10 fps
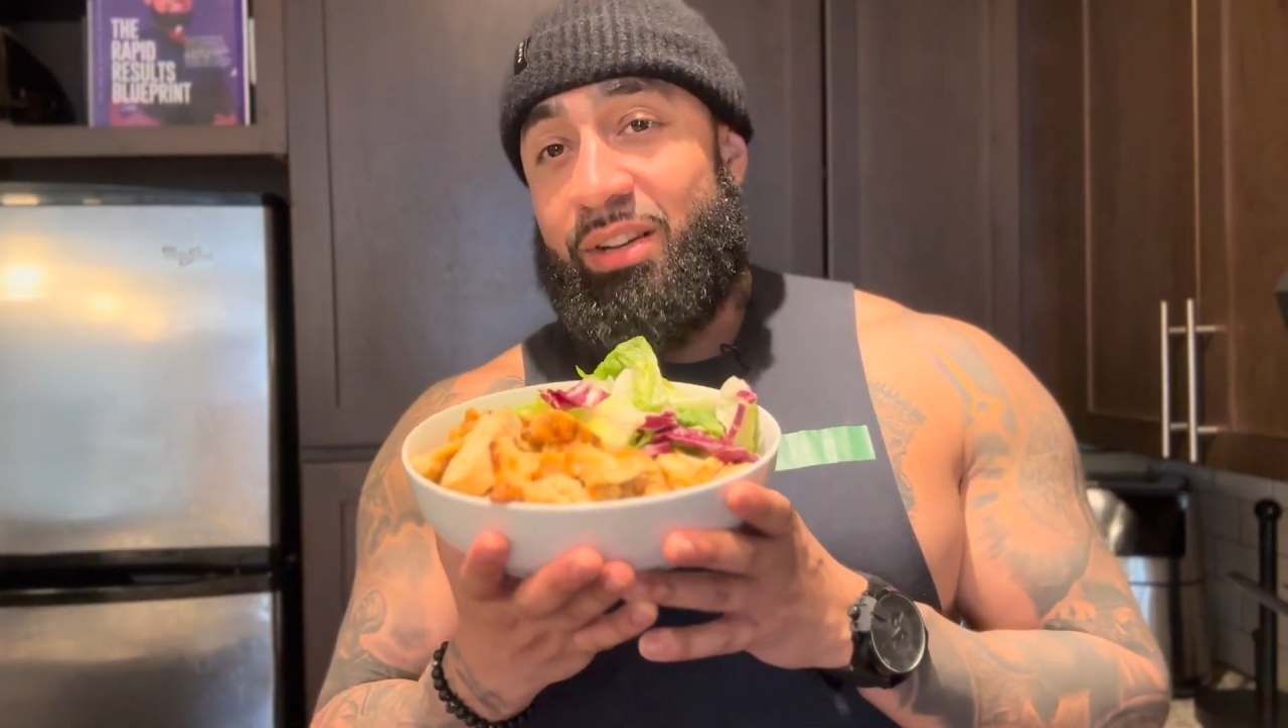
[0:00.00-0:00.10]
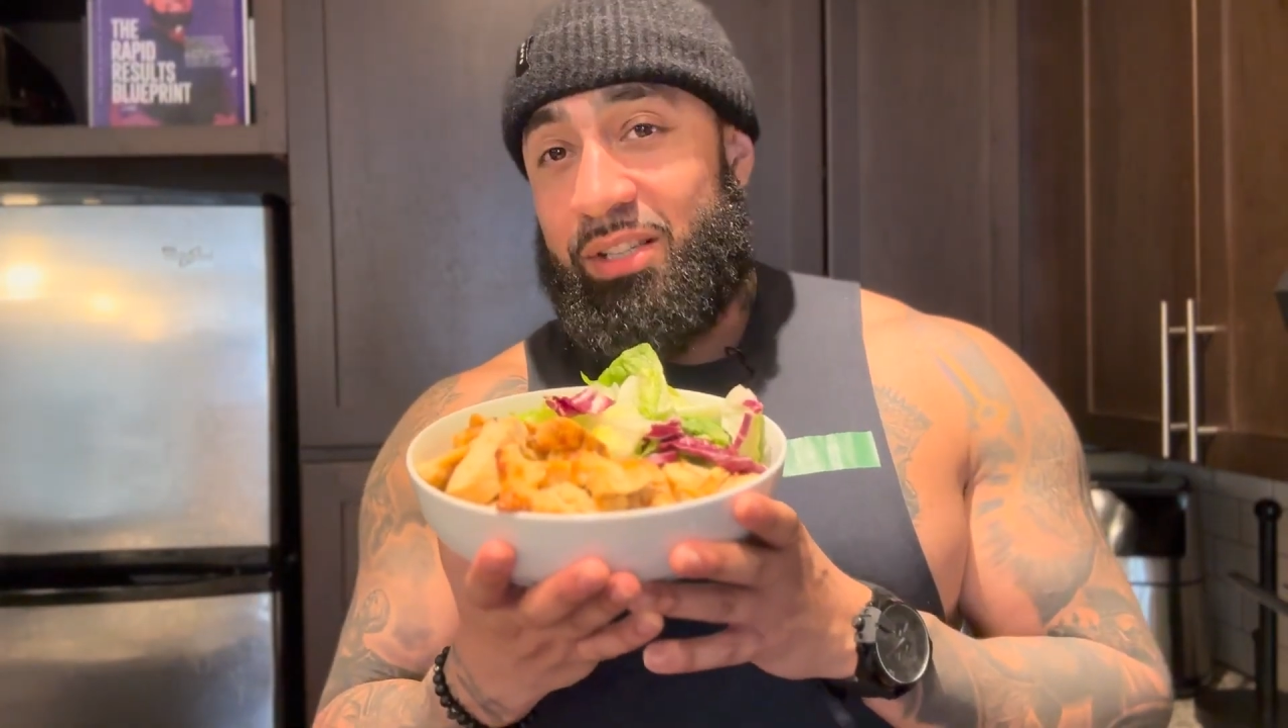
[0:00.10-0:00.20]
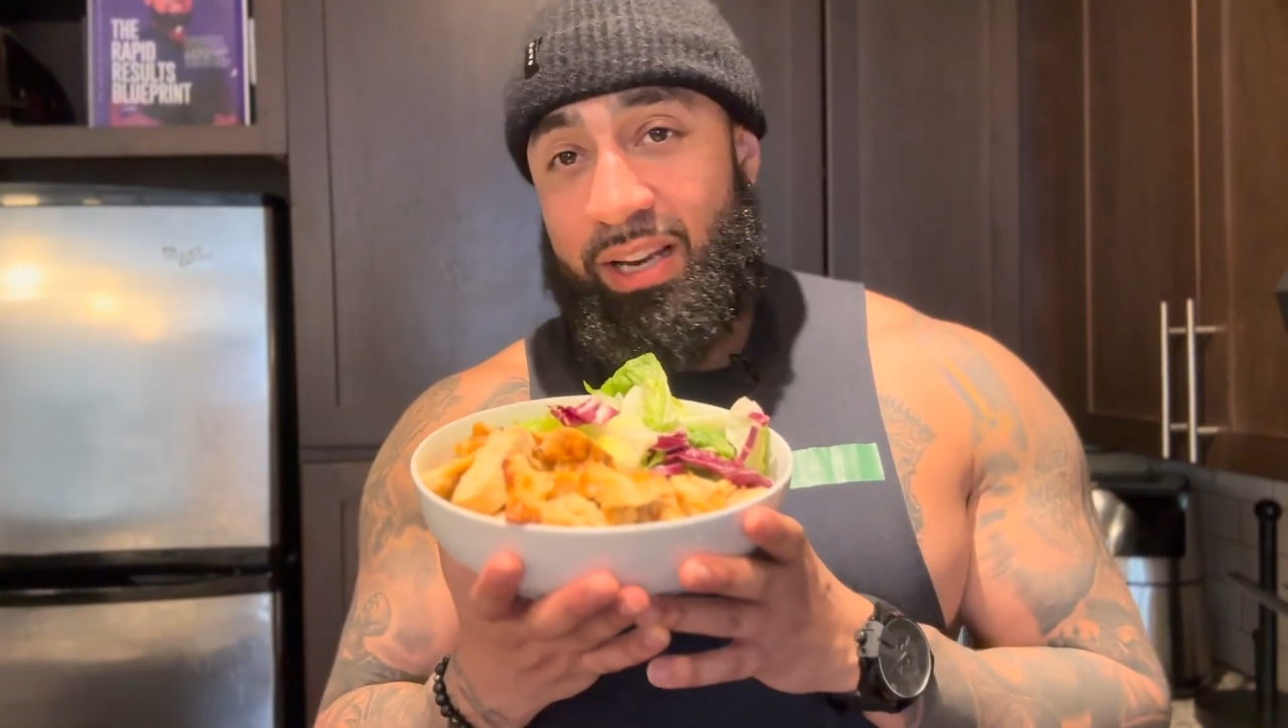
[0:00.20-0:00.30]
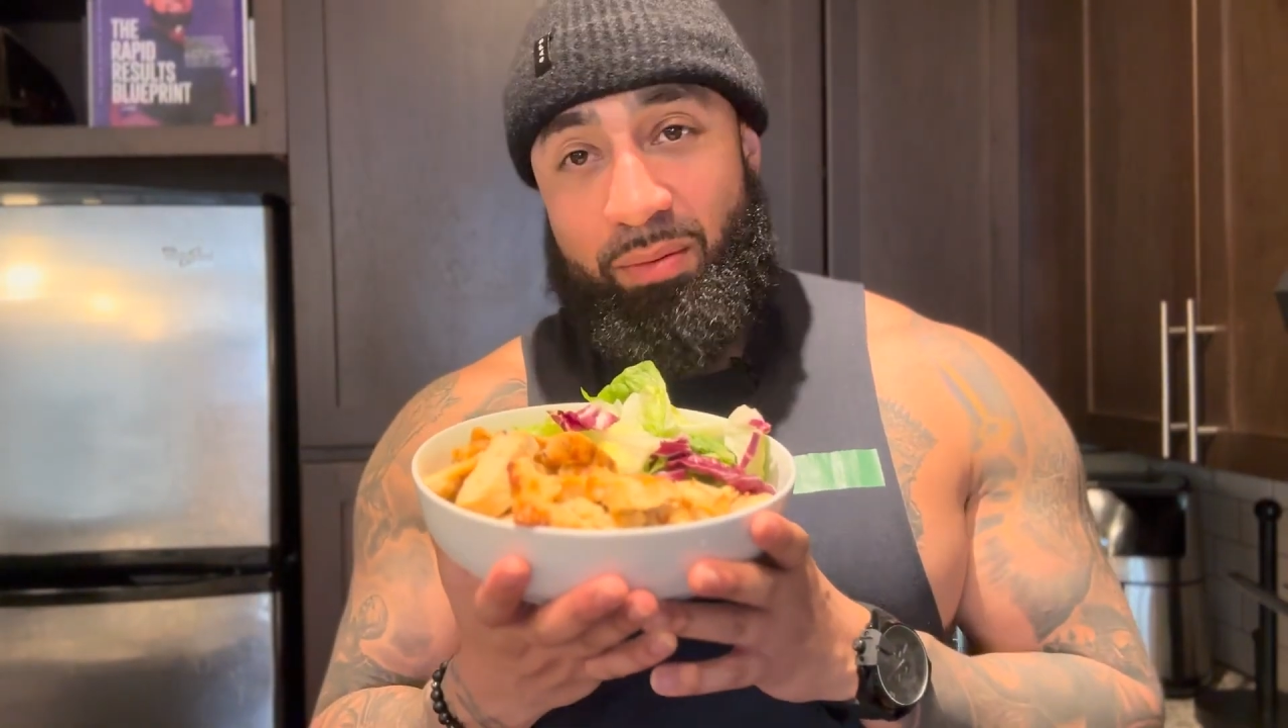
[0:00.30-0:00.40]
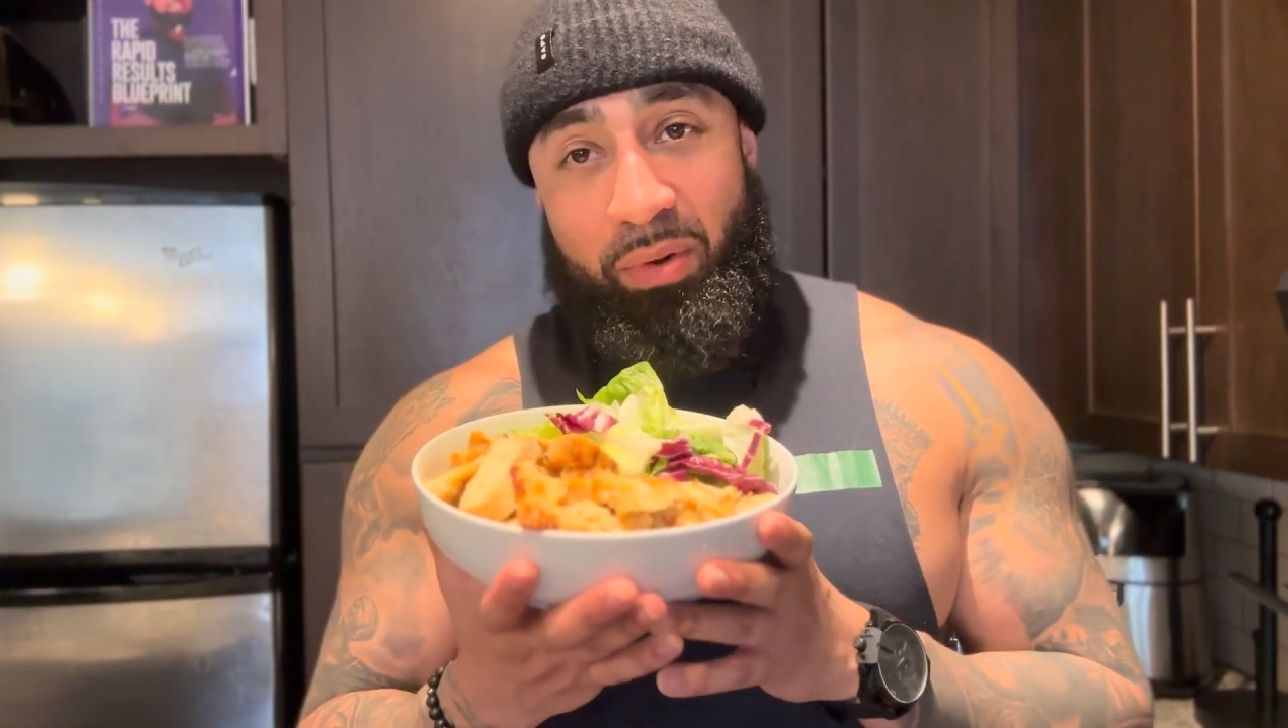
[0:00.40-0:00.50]

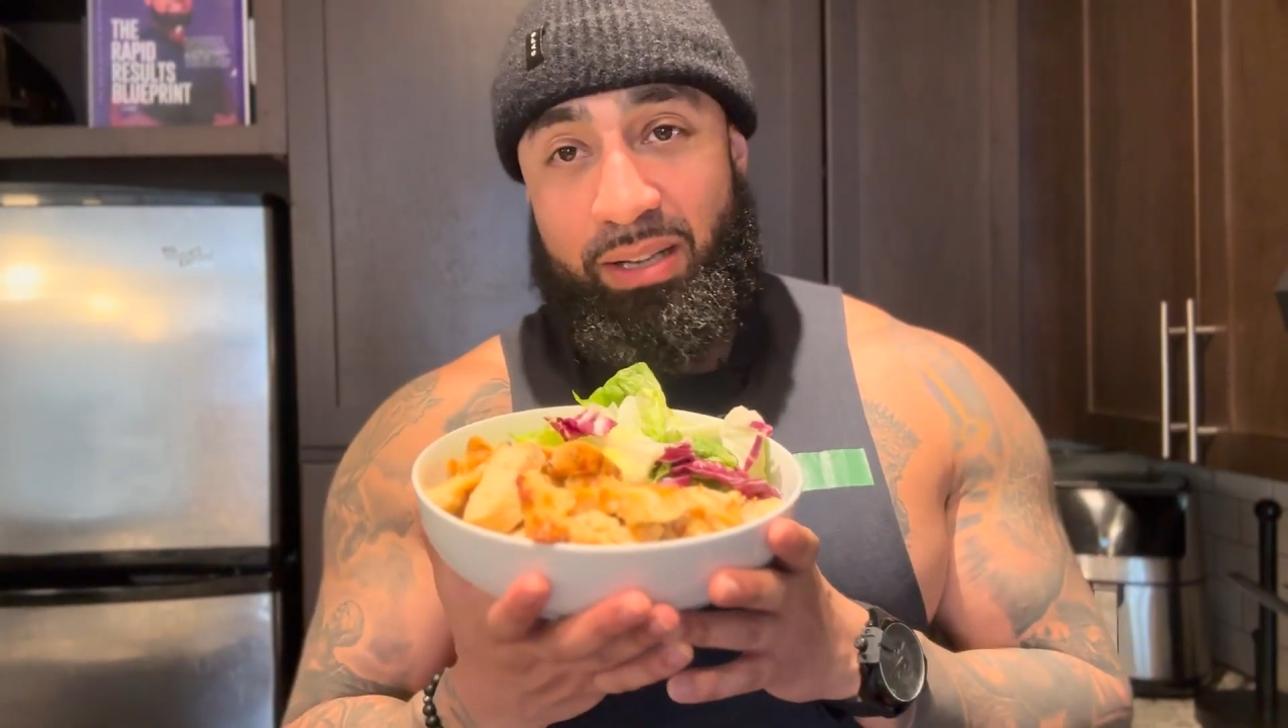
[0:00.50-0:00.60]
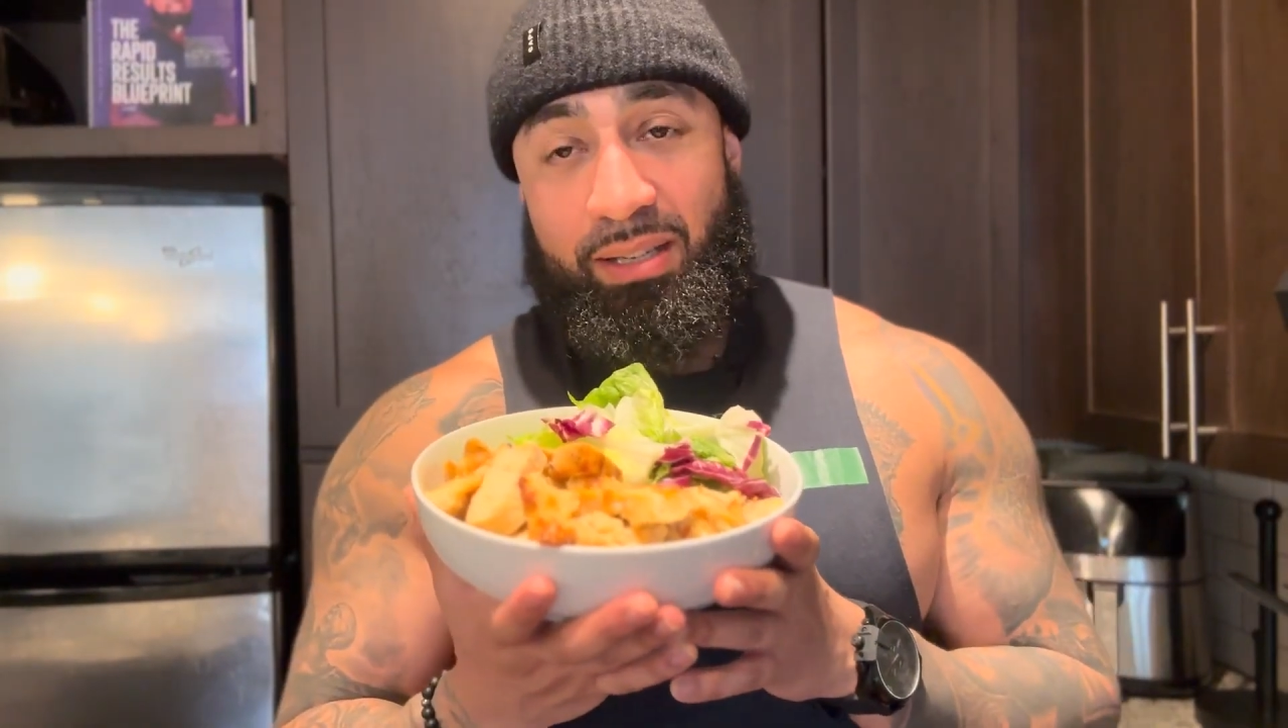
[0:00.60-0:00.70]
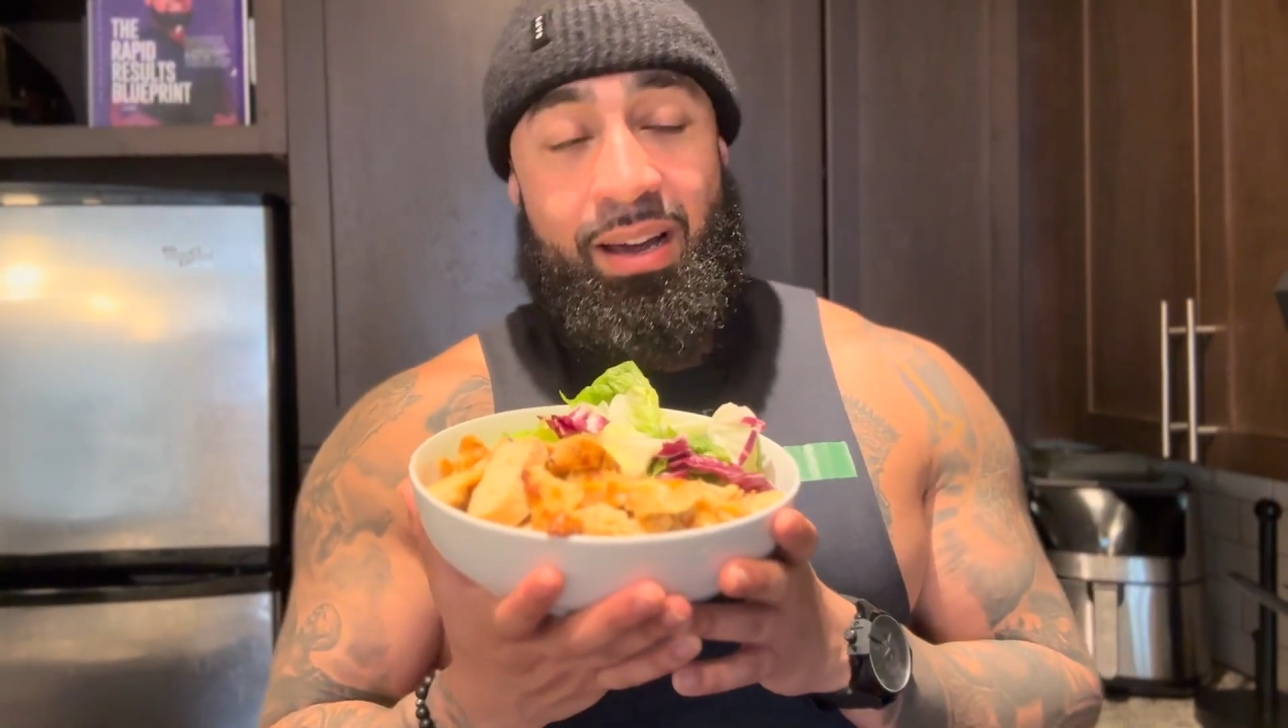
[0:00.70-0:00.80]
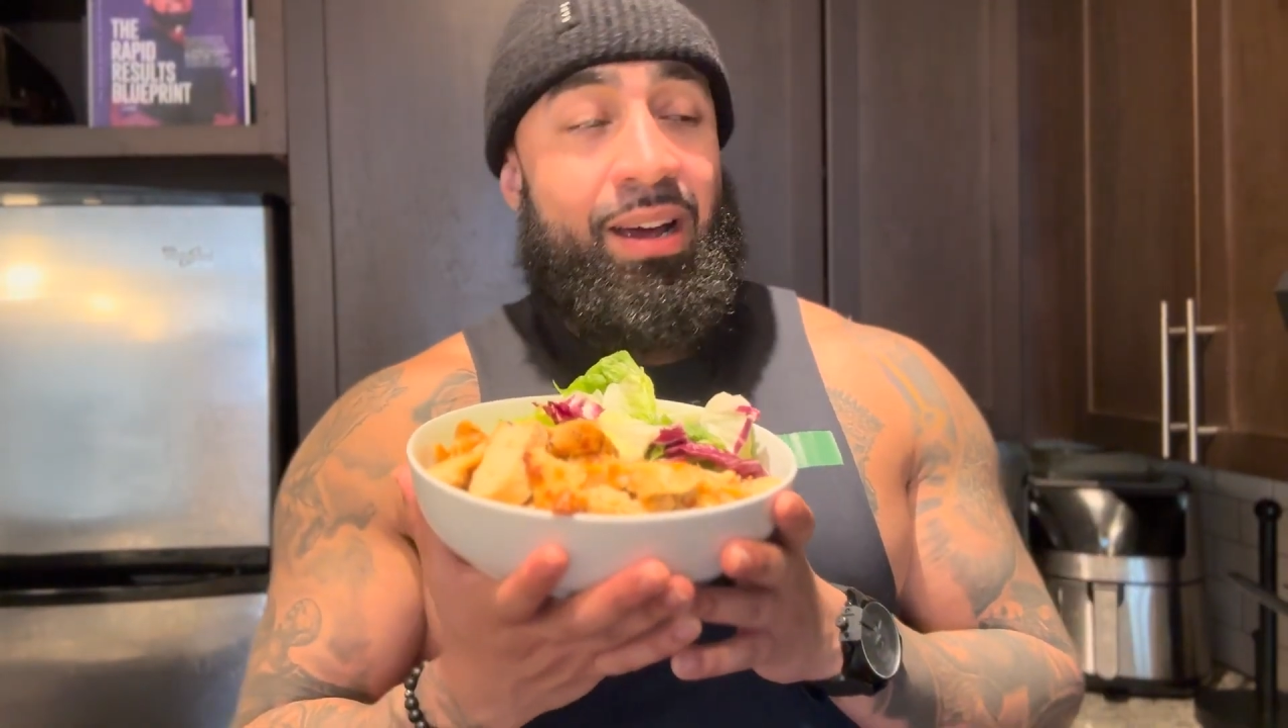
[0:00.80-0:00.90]
chicken breast.